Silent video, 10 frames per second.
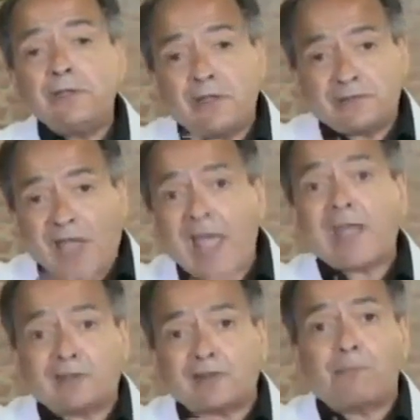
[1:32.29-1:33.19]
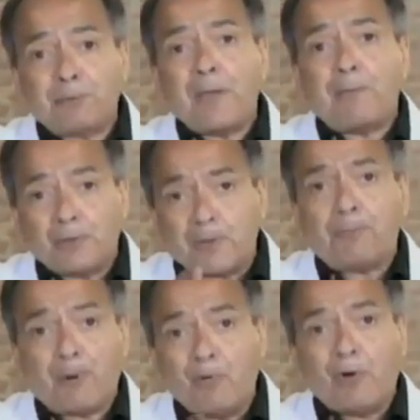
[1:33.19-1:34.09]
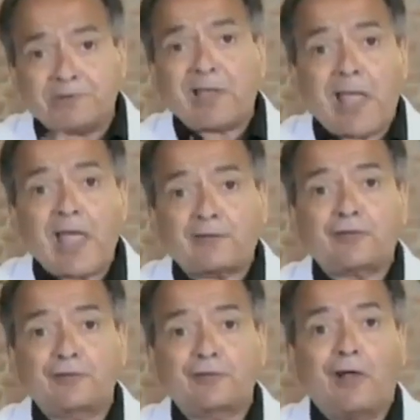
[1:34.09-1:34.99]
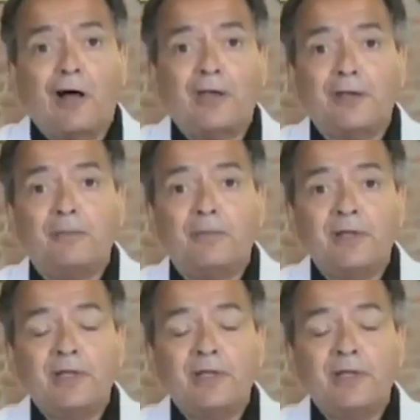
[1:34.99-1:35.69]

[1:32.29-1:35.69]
You tax the people. You put more taxes on them.